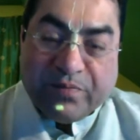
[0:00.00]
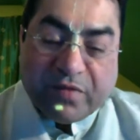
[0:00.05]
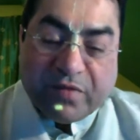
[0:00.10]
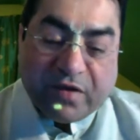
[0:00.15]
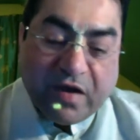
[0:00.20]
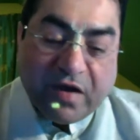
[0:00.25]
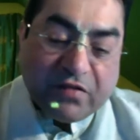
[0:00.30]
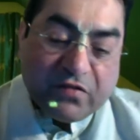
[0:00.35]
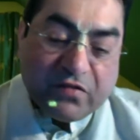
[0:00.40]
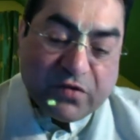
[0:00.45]

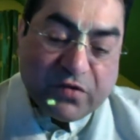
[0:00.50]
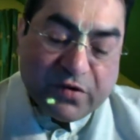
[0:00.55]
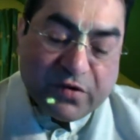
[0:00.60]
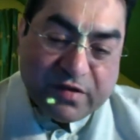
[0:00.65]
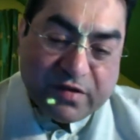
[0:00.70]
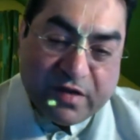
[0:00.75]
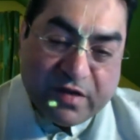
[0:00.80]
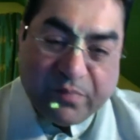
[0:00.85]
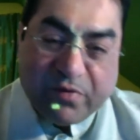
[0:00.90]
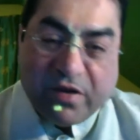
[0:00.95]
and the
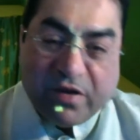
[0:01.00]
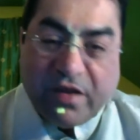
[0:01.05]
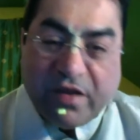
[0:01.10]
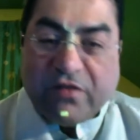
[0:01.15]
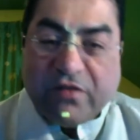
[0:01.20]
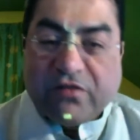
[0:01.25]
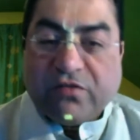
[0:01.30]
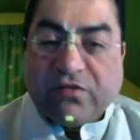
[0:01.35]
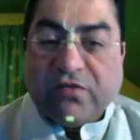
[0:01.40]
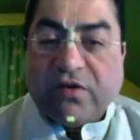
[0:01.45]
Sukriti
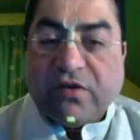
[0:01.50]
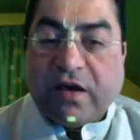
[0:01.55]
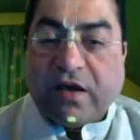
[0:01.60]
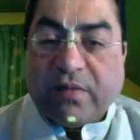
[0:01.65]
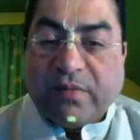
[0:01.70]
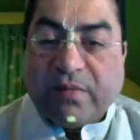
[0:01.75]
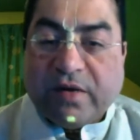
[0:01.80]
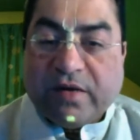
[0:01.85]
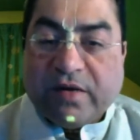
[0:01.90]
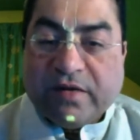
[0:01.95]
obtained through
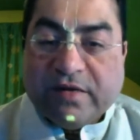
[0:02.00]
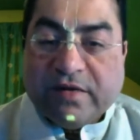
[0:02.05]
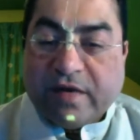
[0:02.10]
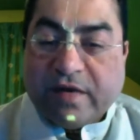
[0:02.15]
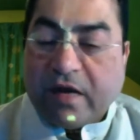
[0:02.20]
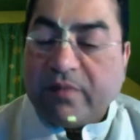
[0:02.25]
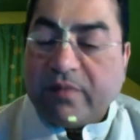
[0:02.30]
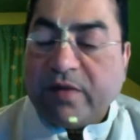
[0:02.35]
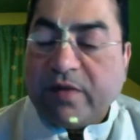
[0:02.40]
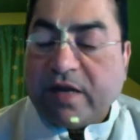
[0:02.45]
Karma
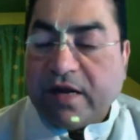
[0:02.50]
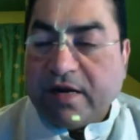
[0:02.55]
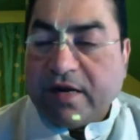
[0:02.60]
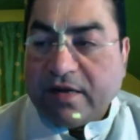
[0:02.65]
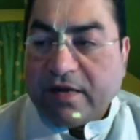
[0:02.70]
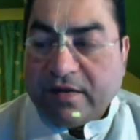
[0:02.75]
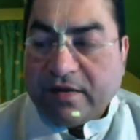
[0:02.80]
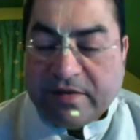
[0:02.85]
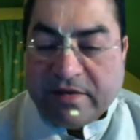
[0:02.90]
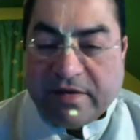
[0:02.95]

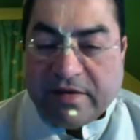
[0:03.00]
Kanda,